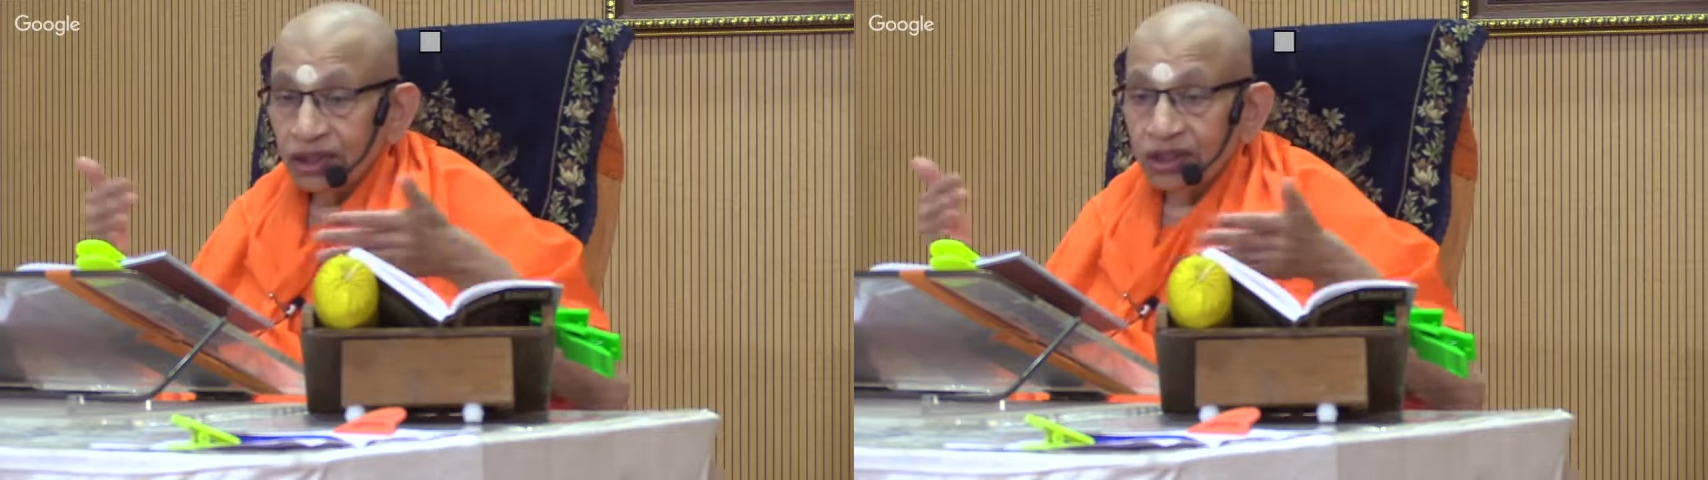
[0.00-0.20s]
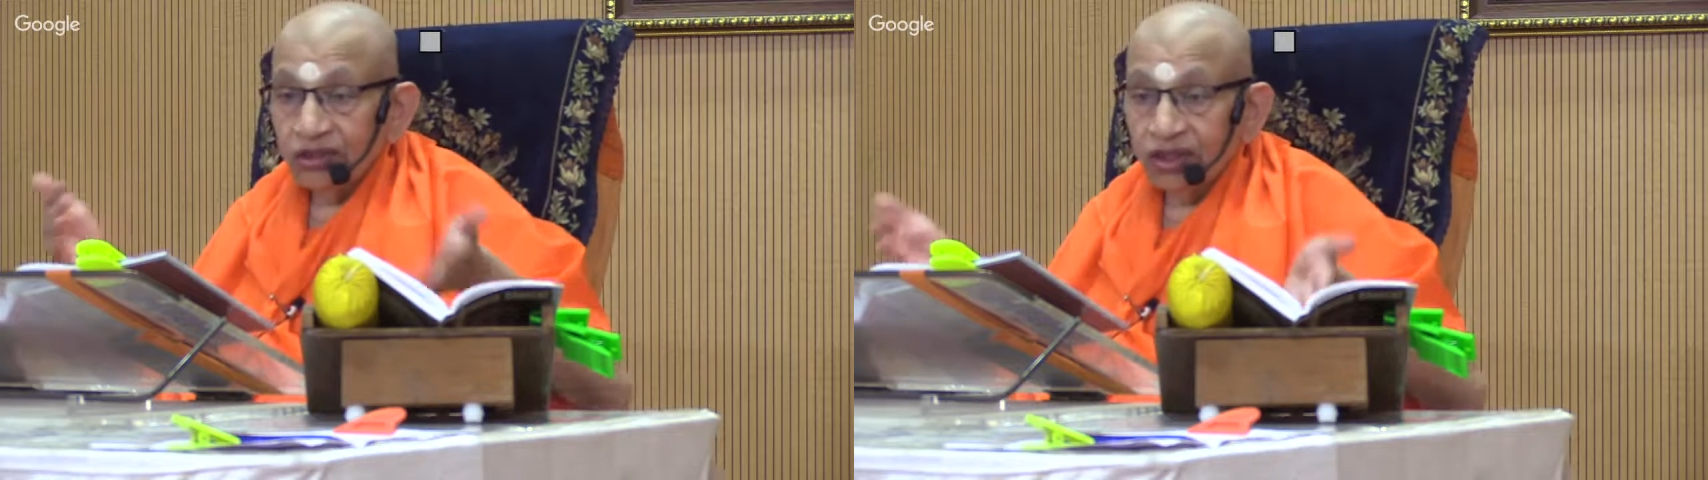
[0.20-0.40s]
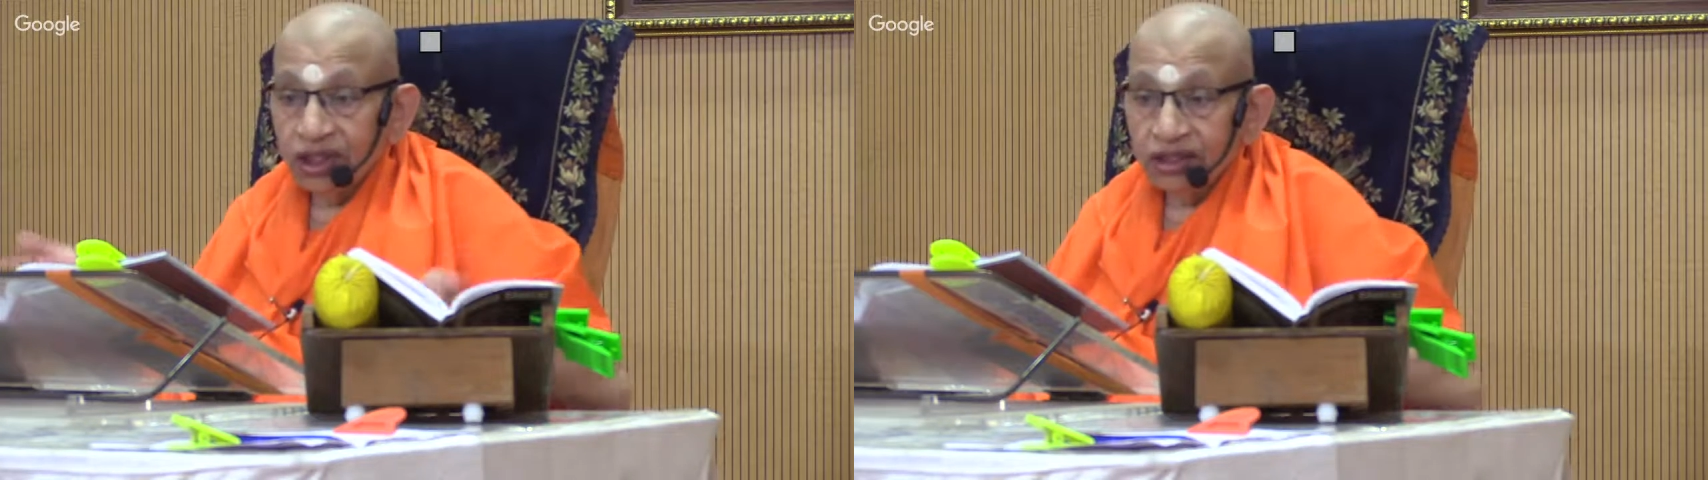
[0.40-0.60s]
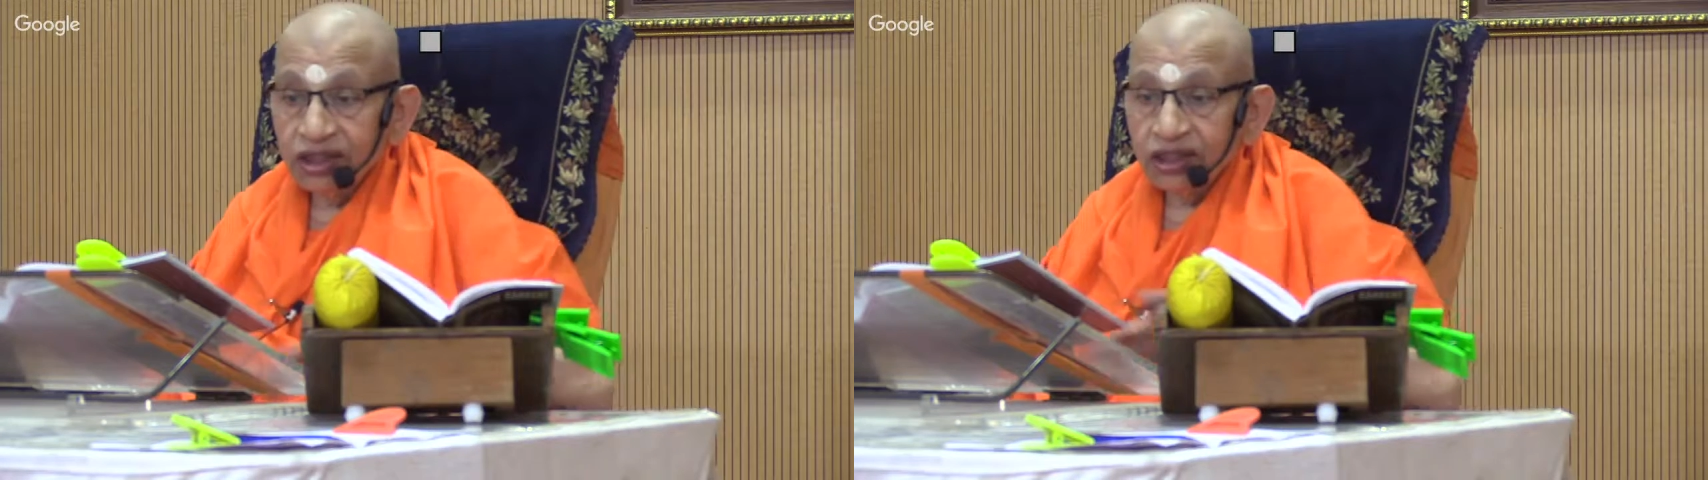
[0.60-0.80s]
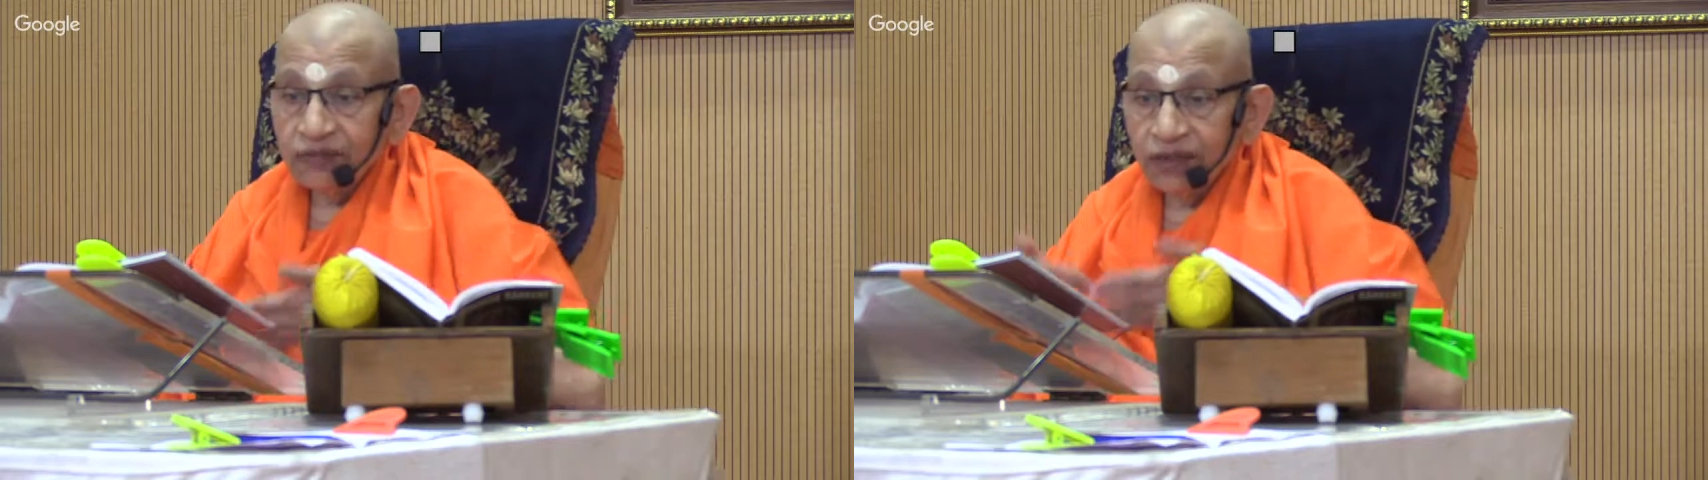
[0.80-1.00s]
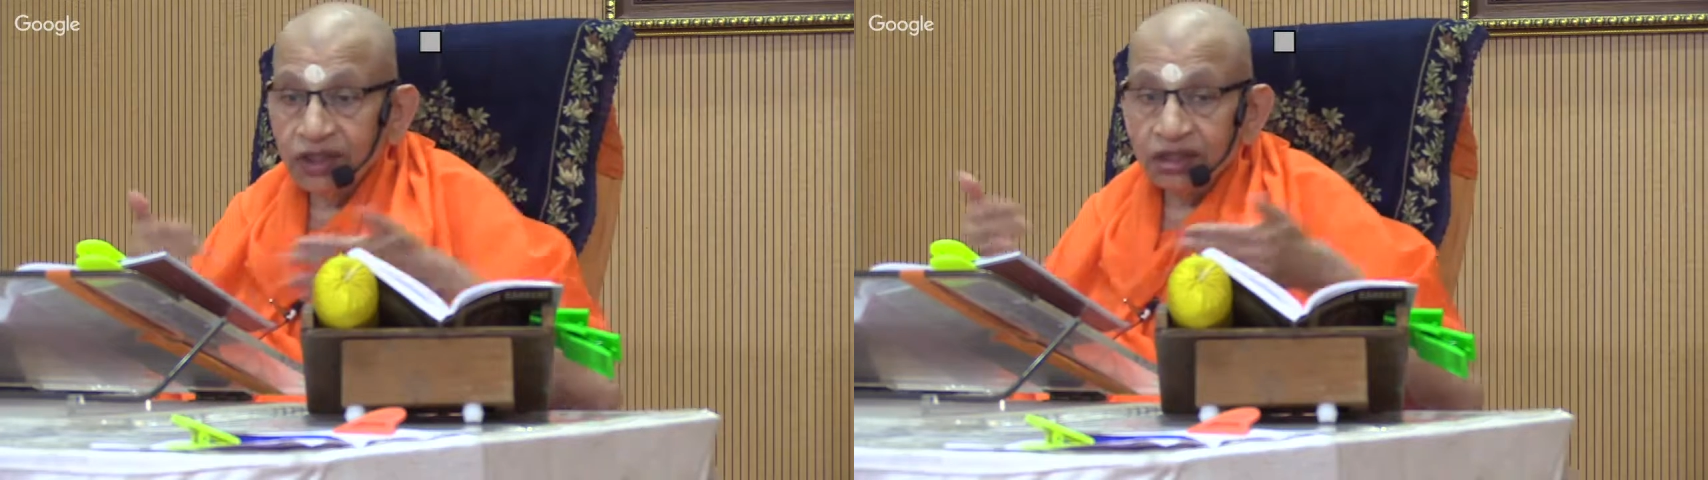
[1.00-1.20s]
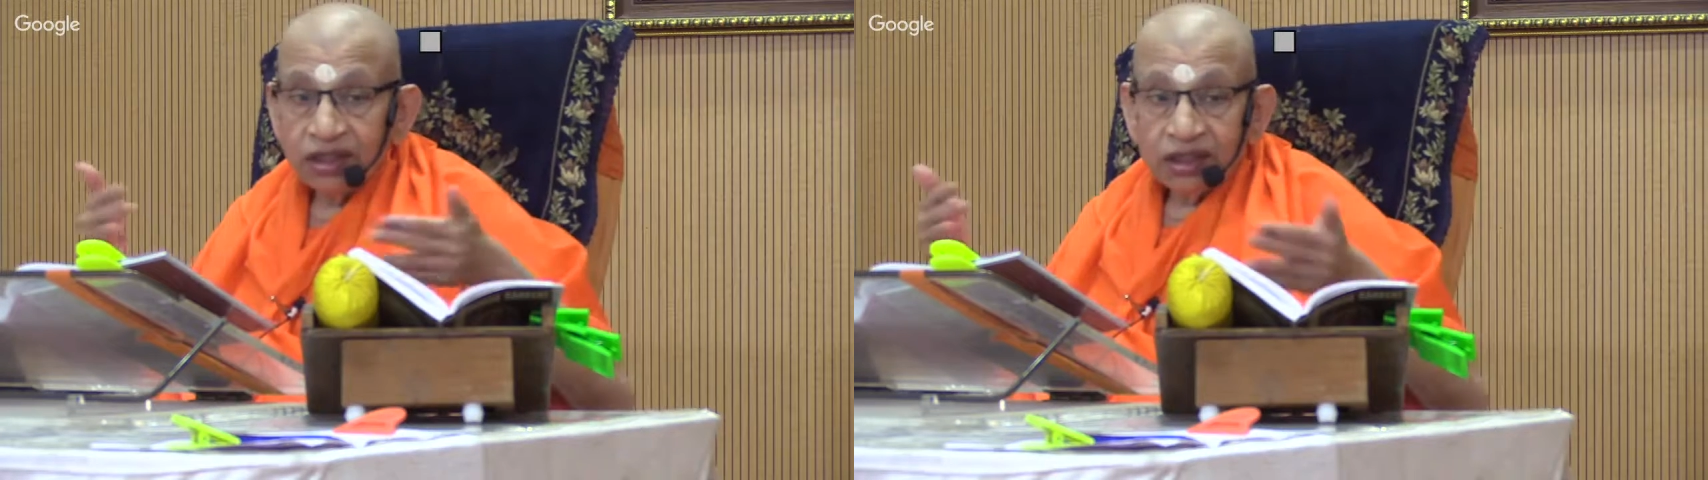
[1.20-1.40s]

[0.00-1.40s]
And knowledge takes place.